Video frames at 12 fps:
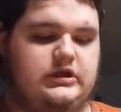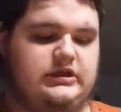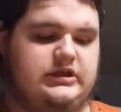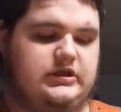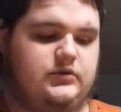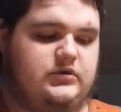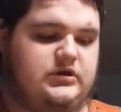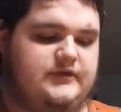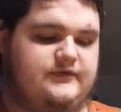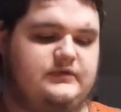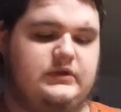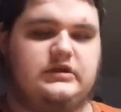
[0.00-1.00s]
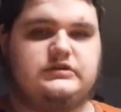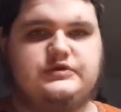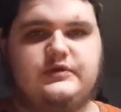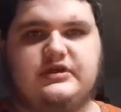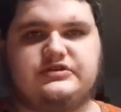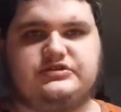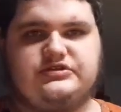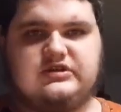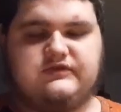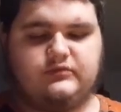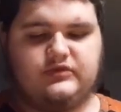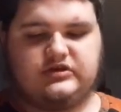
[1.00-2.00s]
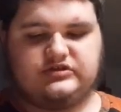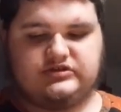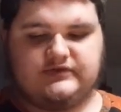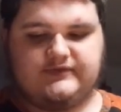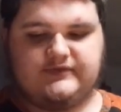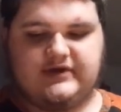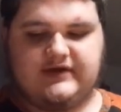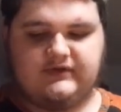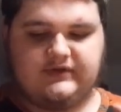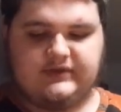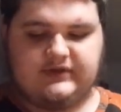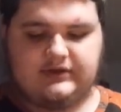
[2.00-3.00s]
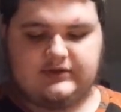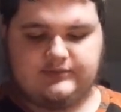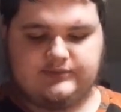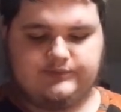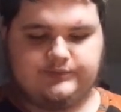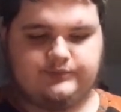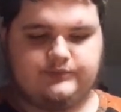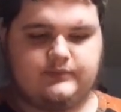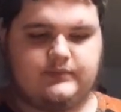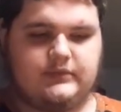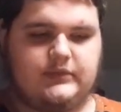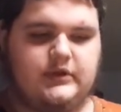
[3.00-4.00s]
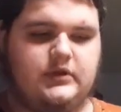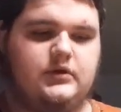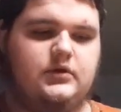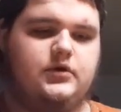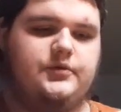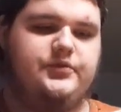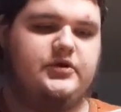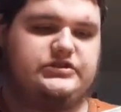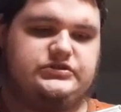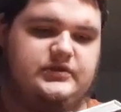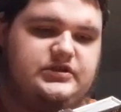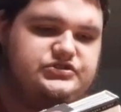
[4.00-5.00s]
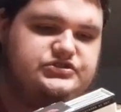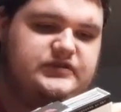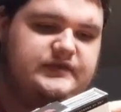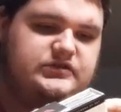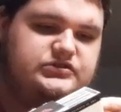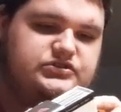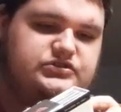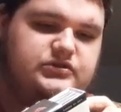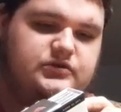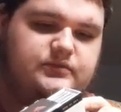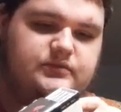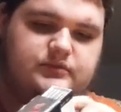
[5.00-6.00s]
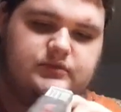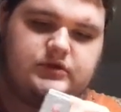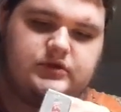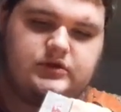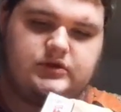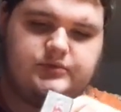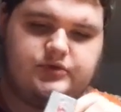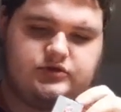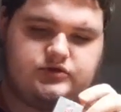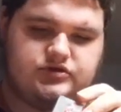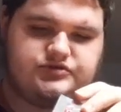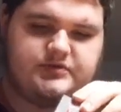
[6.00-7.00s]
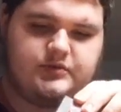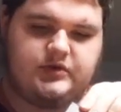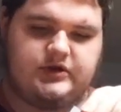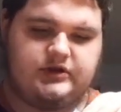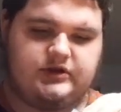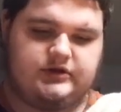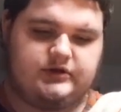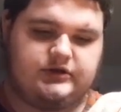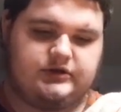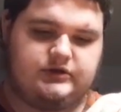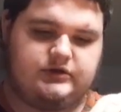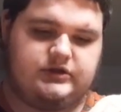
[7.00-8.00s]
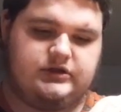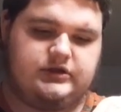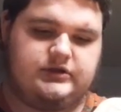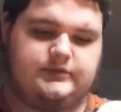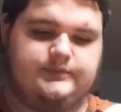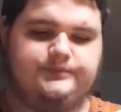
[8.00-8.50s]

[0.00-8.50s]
getting rid of like 2007 because of everything, or put 2007 and just don't put Chris Benoit in it,